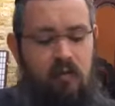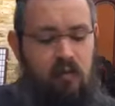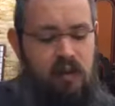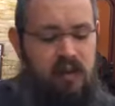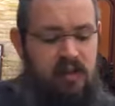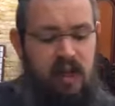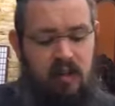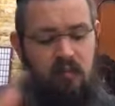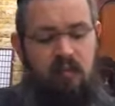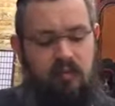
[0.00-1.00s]
We'll read it inside,
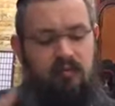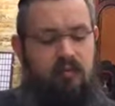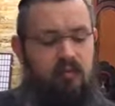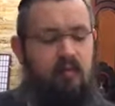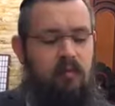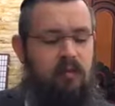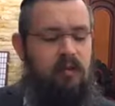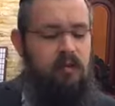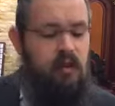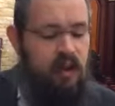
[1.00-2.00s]
then we'll
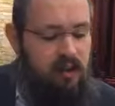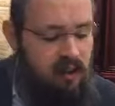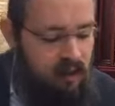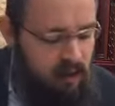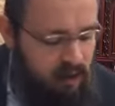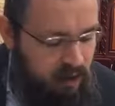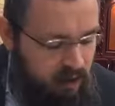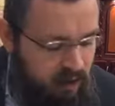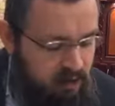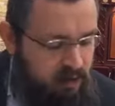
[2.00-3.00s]
just try
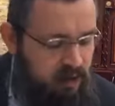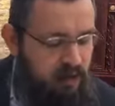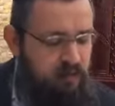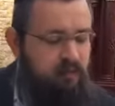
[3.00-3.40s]
and